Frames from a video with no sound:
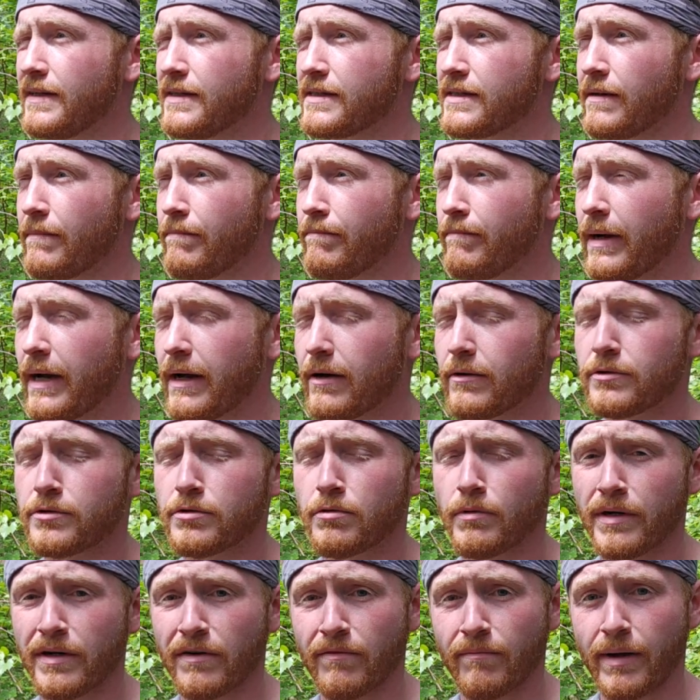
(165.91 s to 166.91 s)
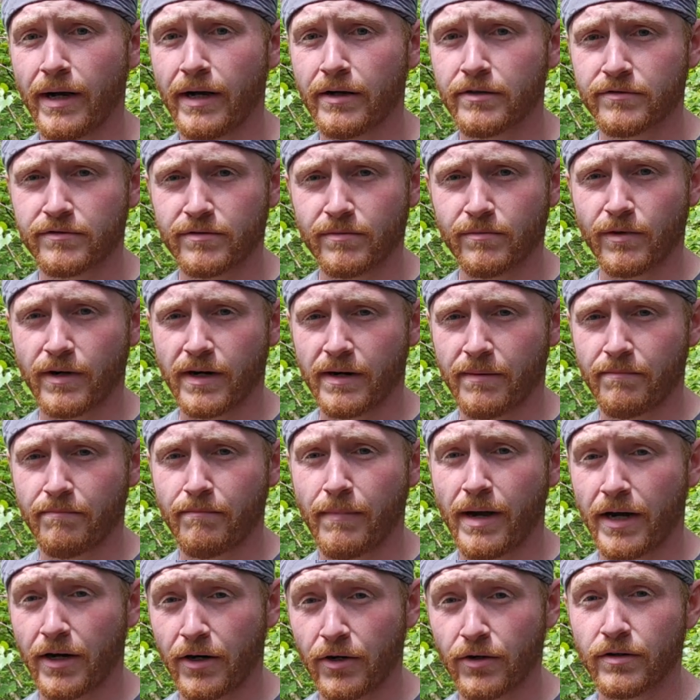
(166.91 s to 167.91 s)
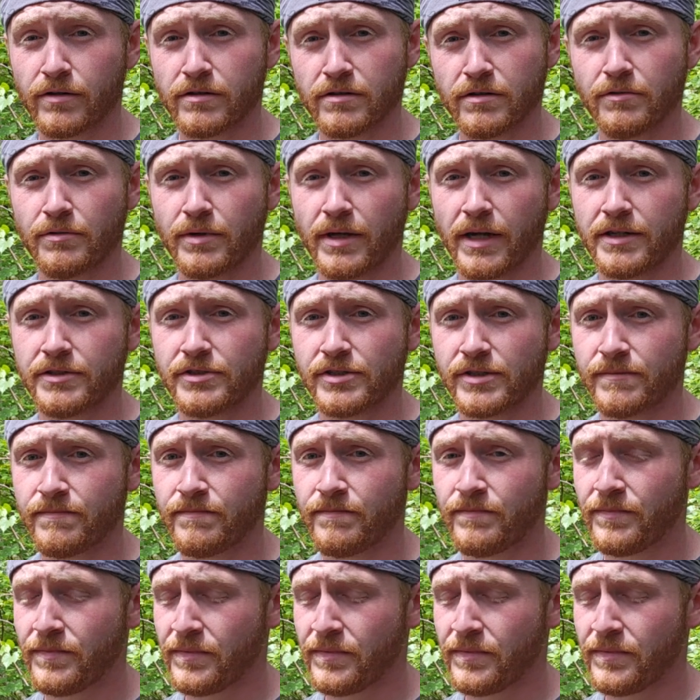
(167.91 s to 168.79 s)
it's about 12 miles from my current location.